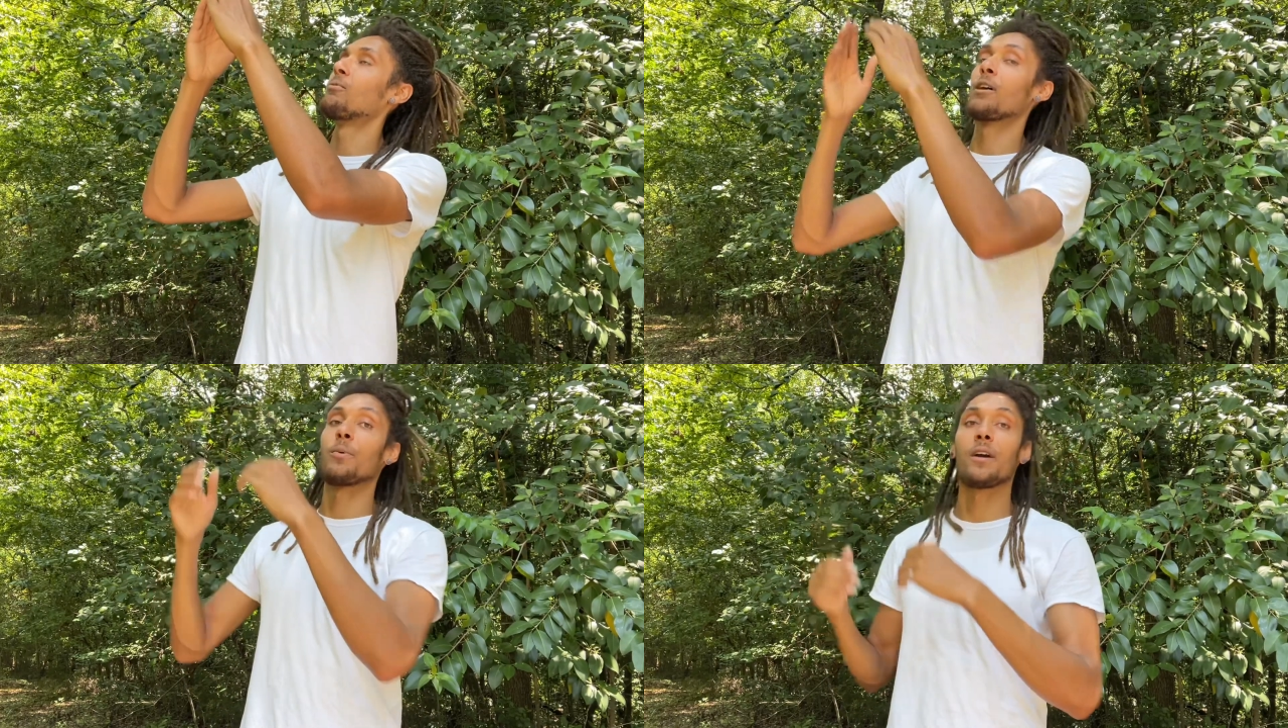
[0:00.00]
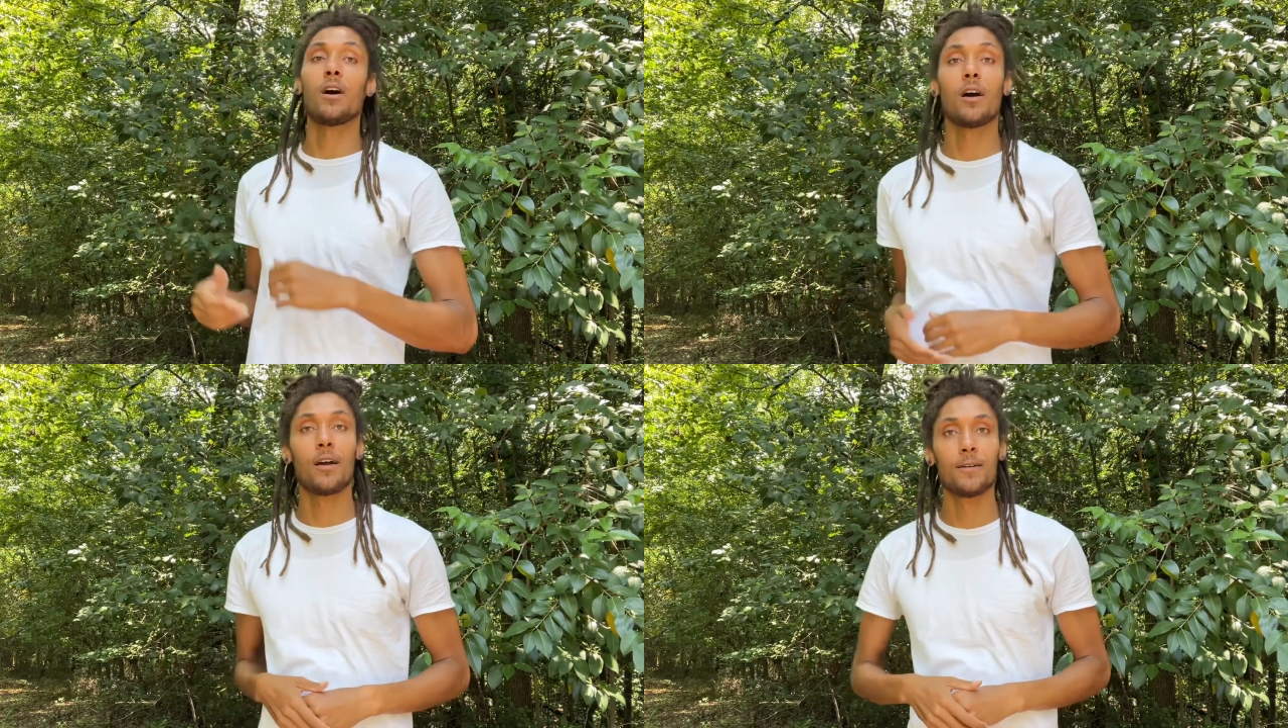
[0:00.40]
where we
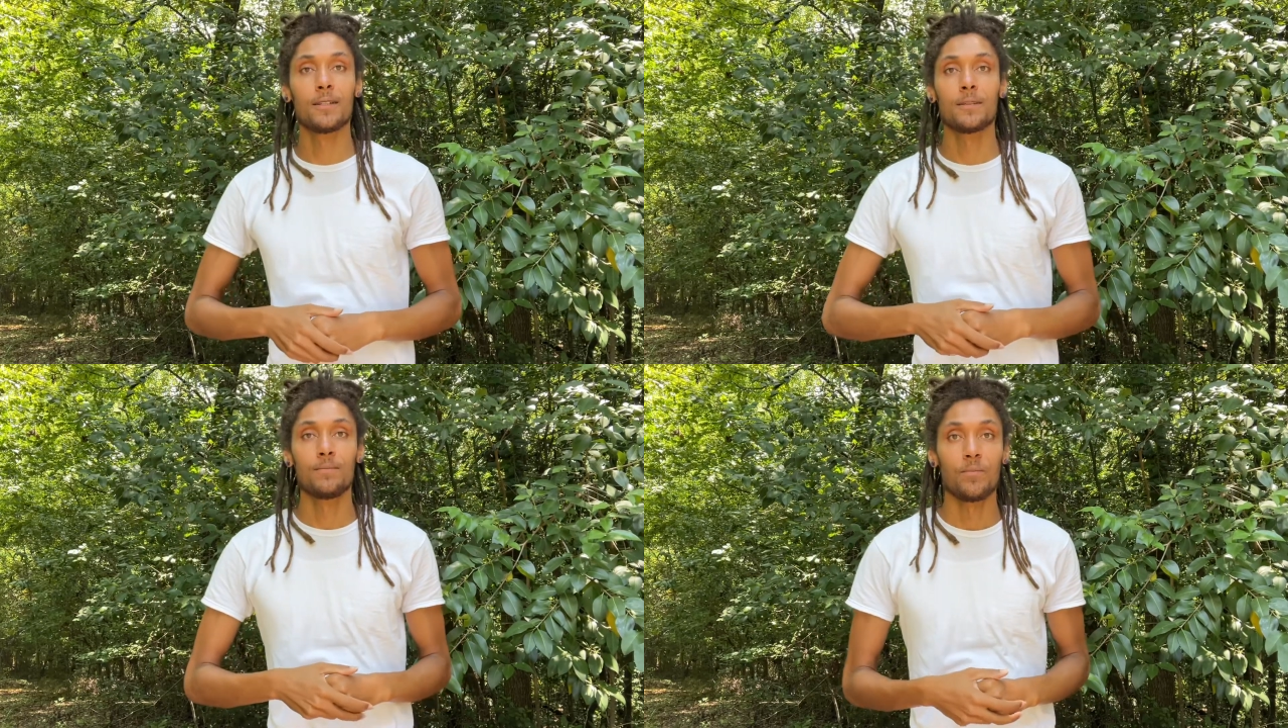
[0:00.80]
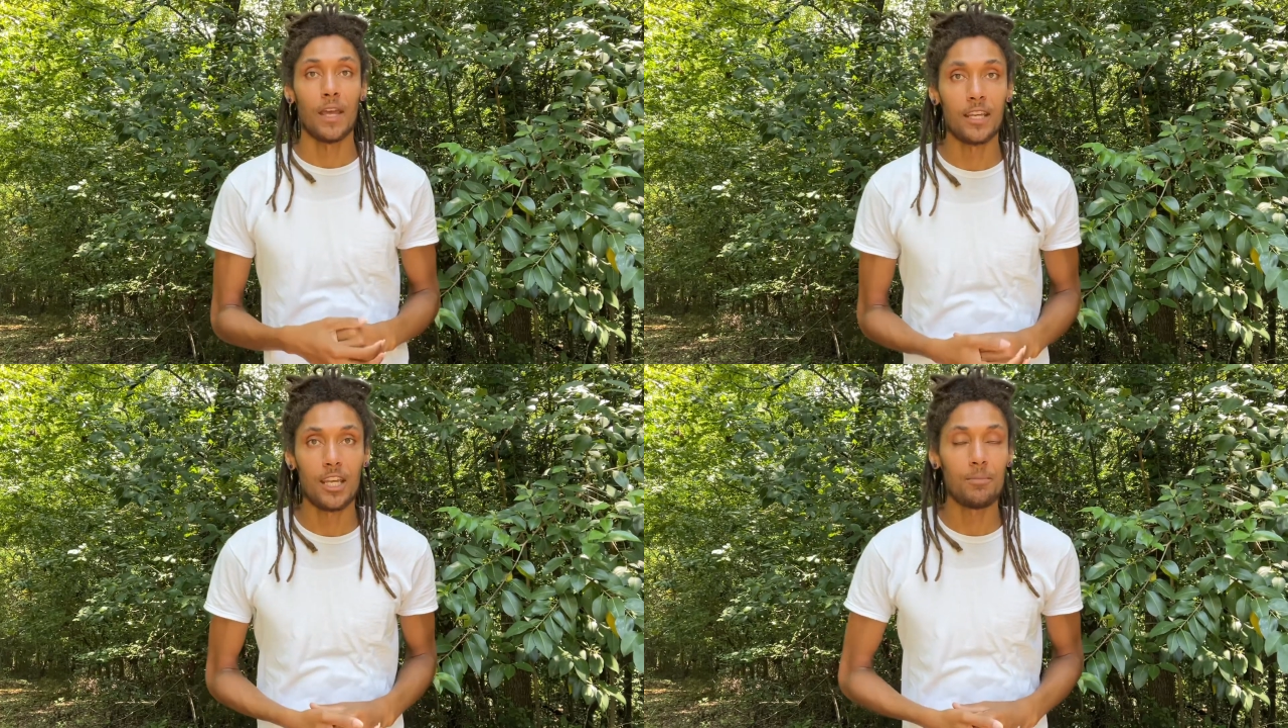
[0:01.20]
are
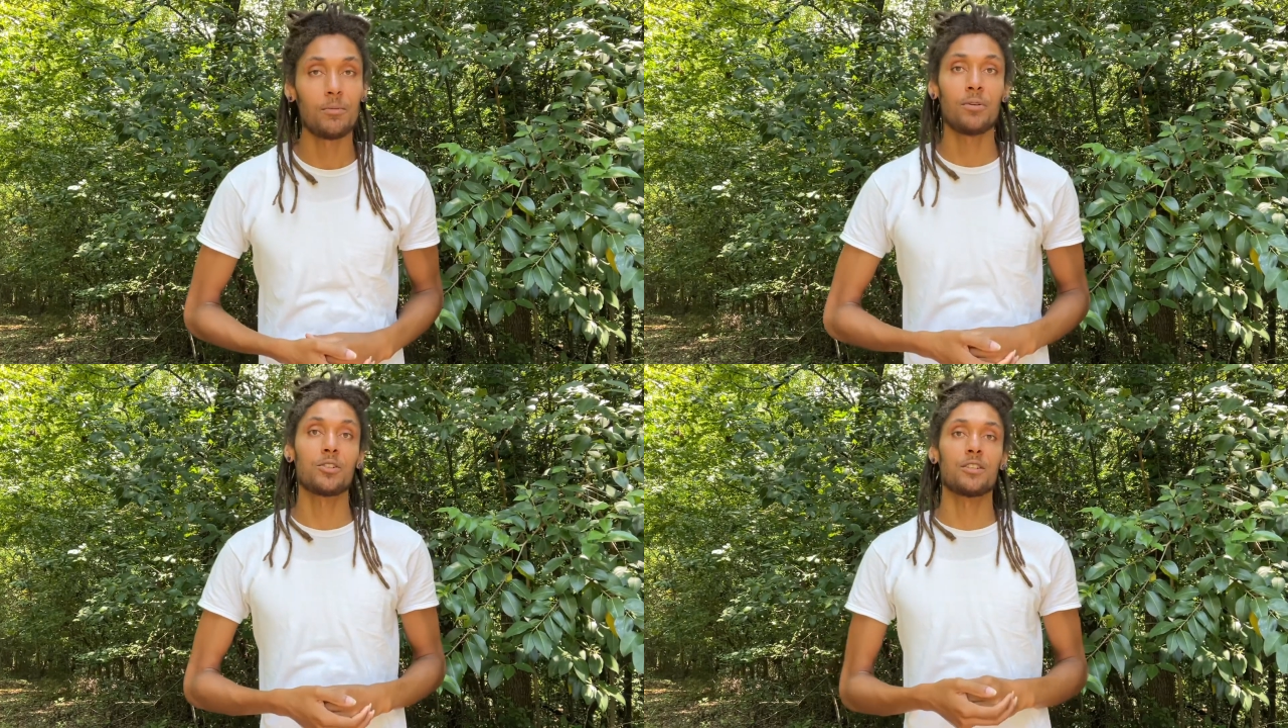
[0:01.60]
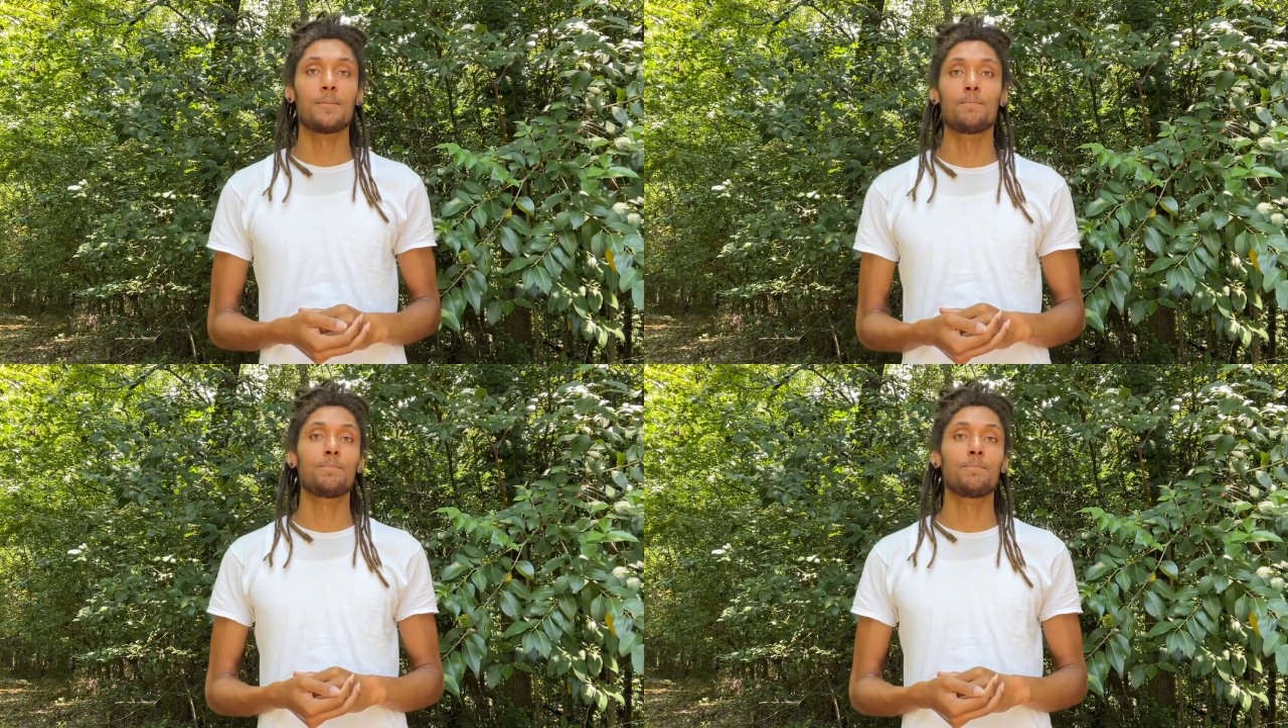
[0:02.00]
and keep it pushing.